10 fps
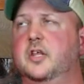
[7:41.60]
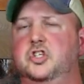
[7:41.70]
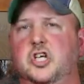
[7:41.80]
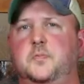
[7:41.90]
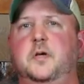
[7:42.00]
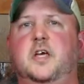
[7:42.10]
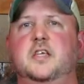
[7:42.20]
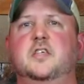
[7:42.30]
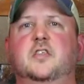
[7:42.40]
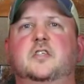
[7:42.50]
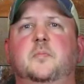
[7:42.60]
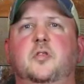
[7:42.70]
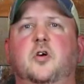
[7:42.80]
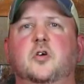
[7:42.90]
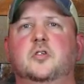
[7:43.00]
Just because of some
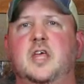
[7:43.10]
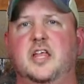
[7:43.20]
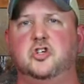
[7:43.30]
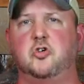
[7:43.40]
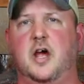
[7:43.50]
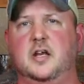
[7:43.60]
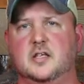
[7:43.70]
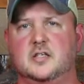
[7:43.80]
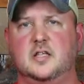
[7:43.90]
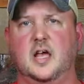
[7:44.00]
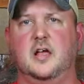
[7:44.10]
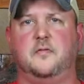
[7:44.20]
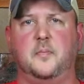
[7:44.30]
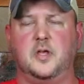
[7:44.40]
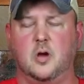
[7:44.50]
of that dryness that
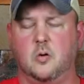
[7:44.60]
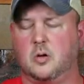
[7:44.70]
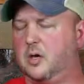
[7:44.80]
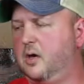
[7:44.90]
from the oak,